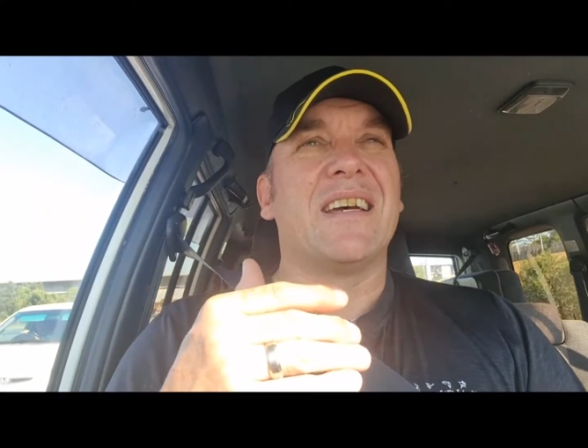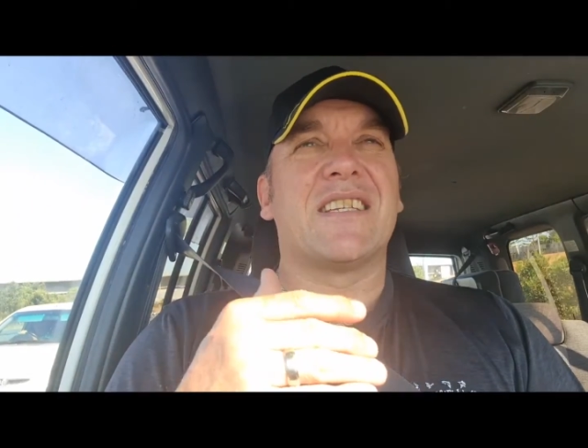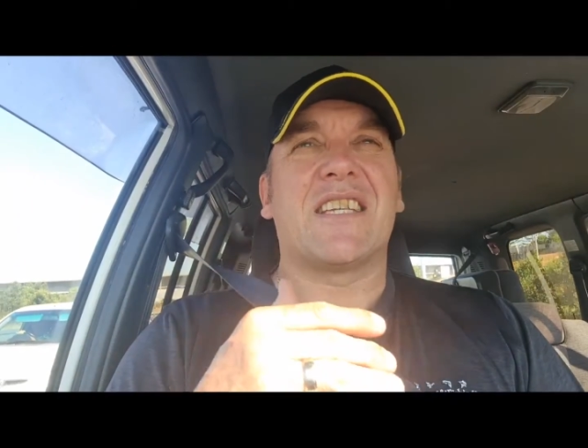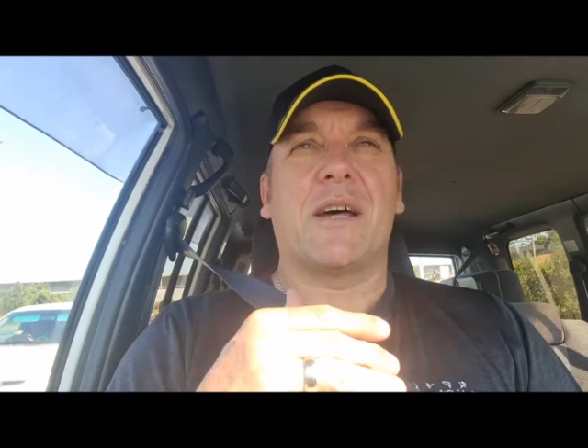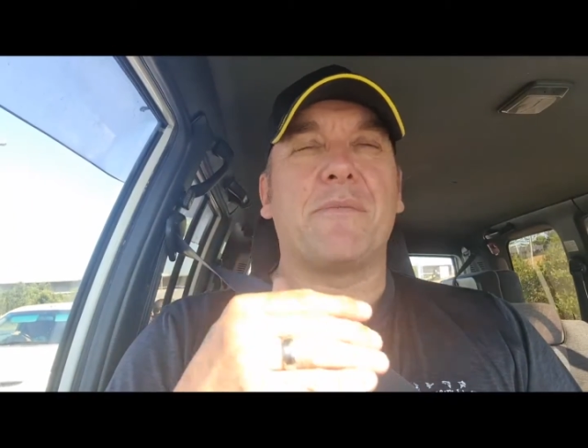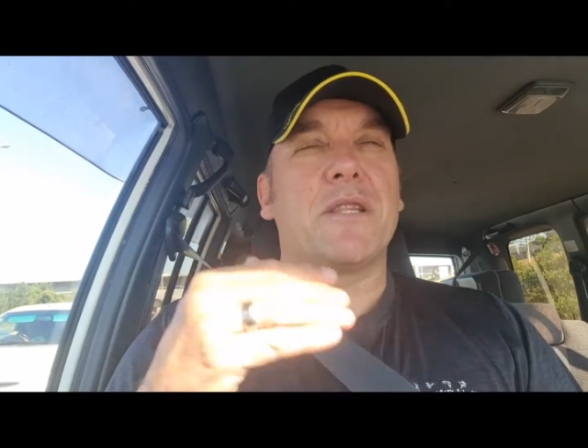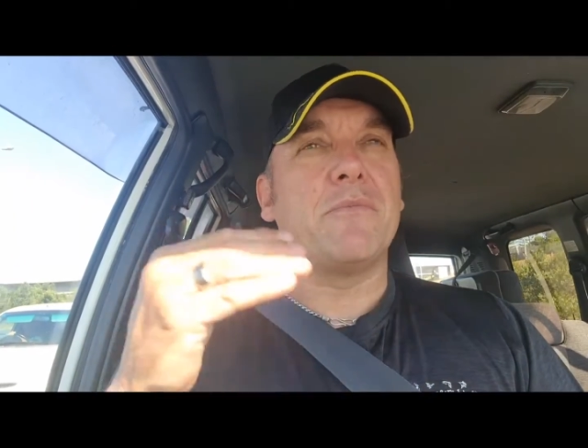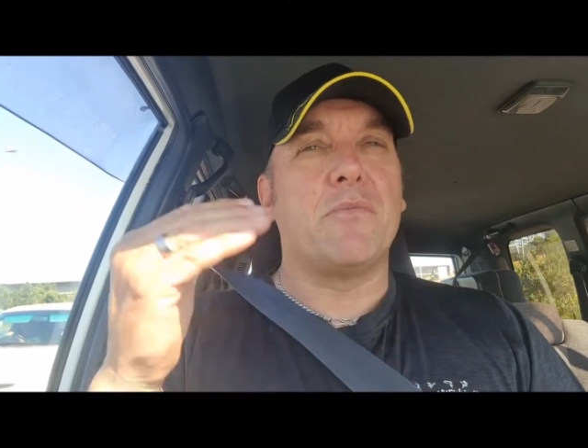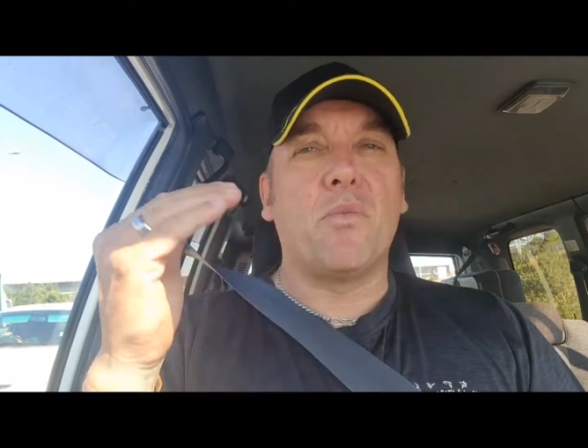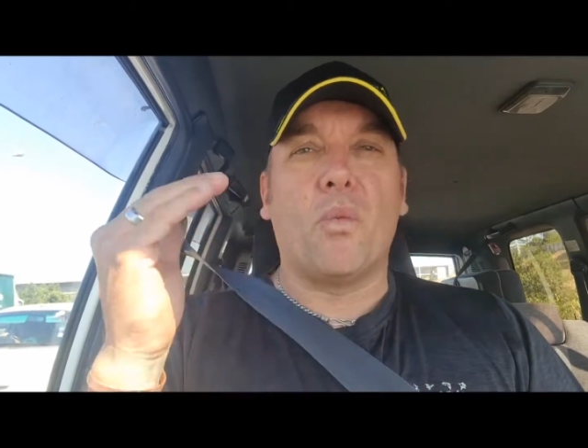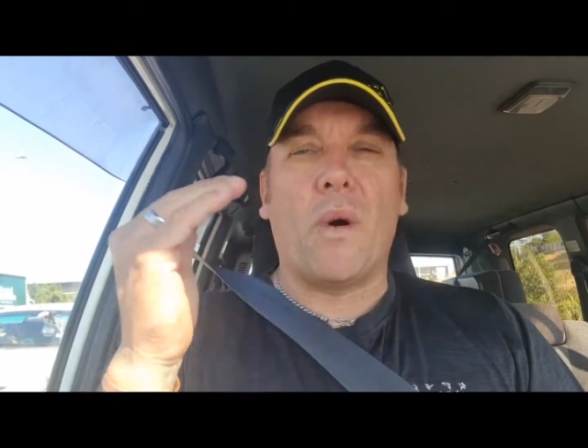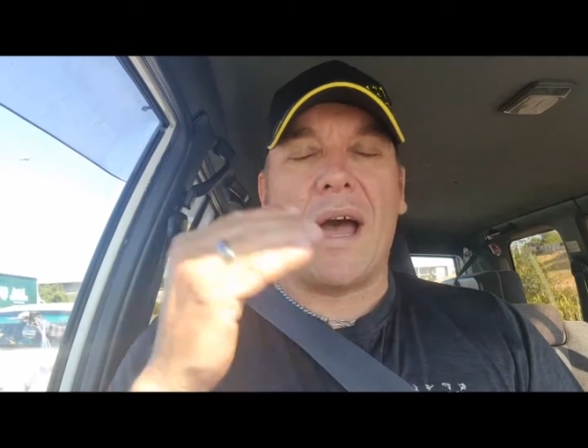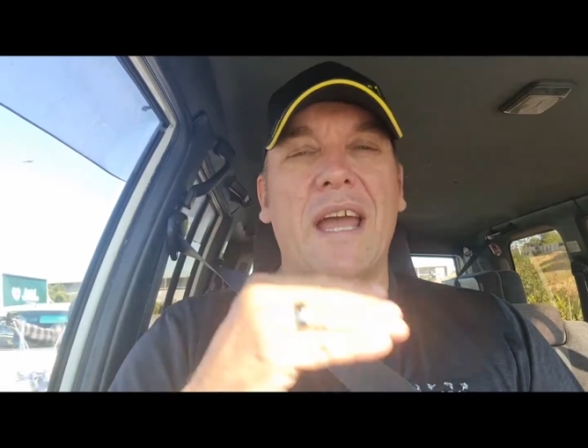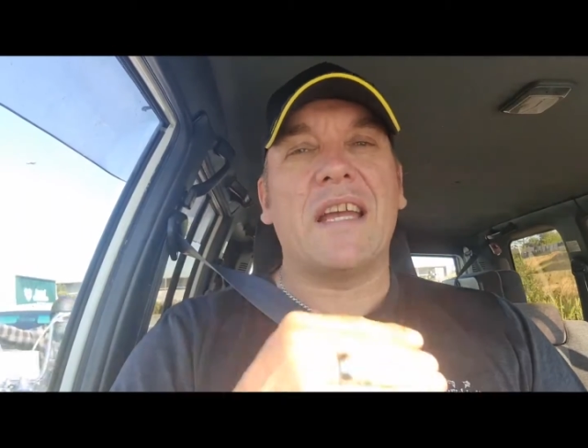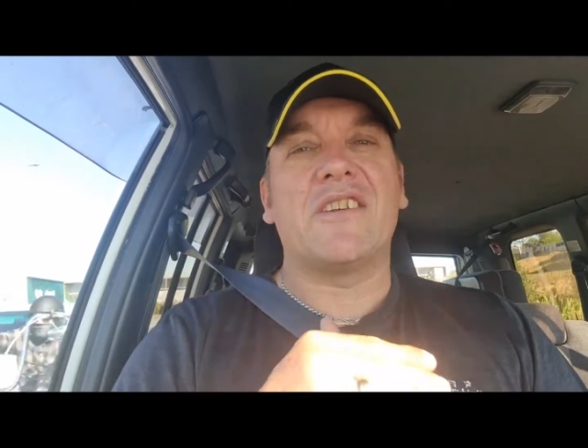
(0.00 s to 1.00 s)
some of them
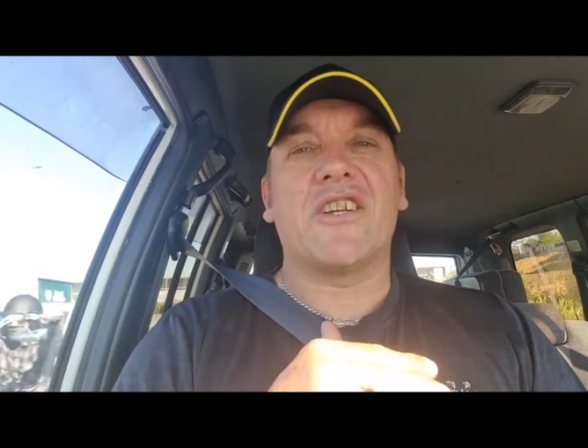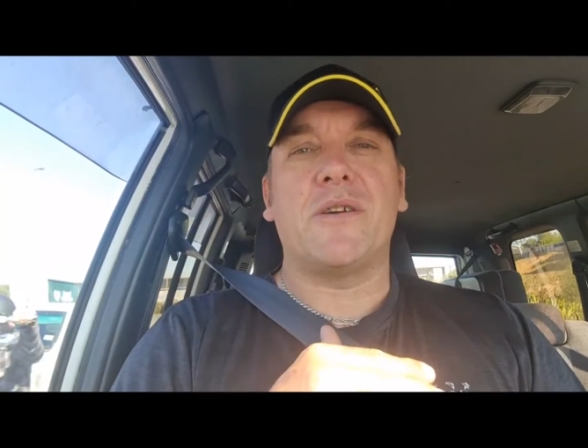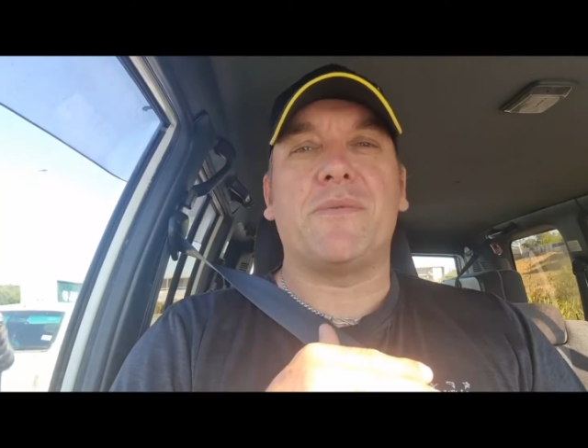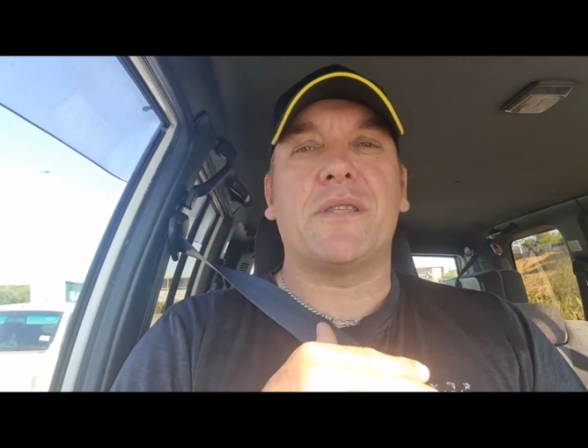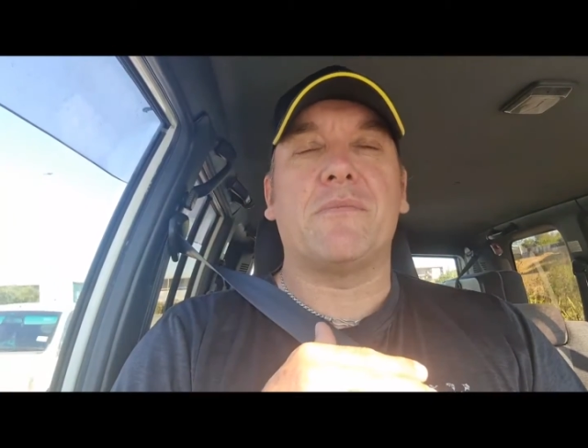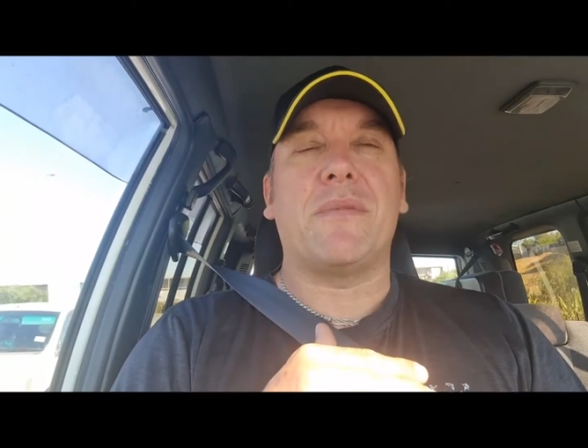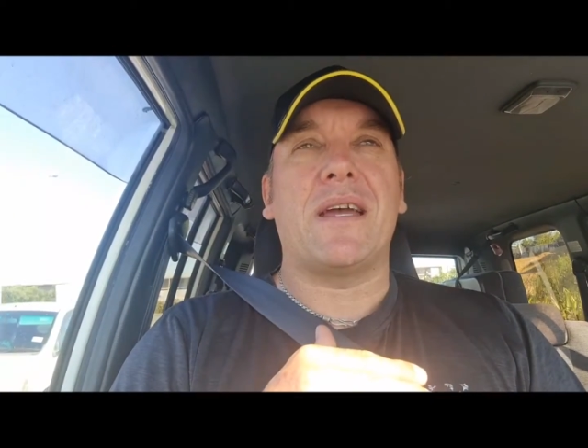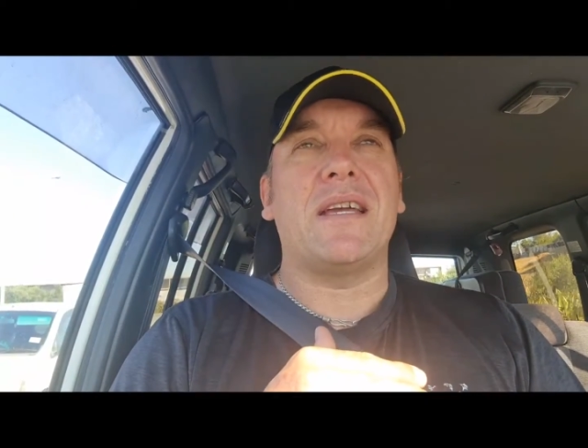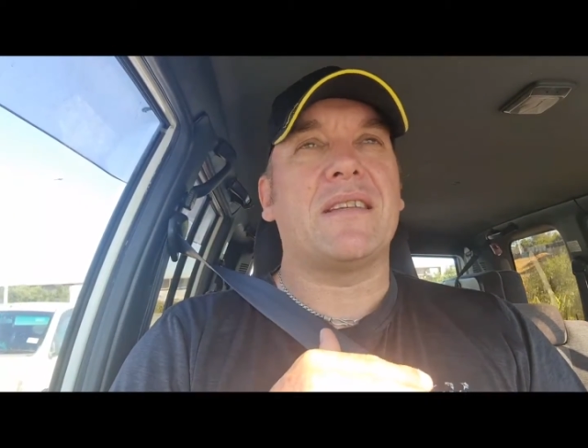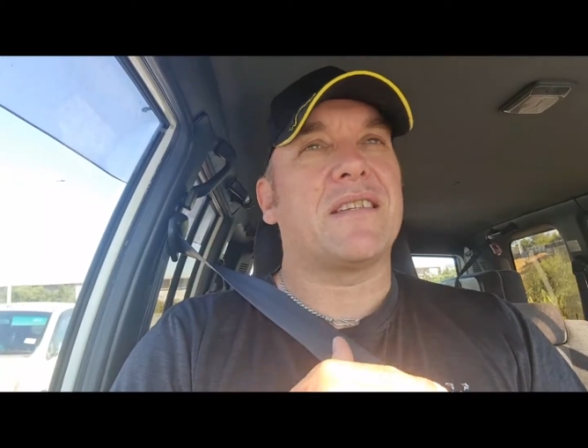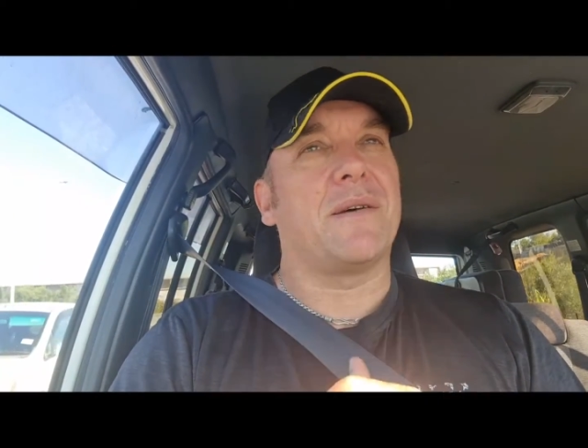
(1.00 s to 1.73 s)
way cheaper than me,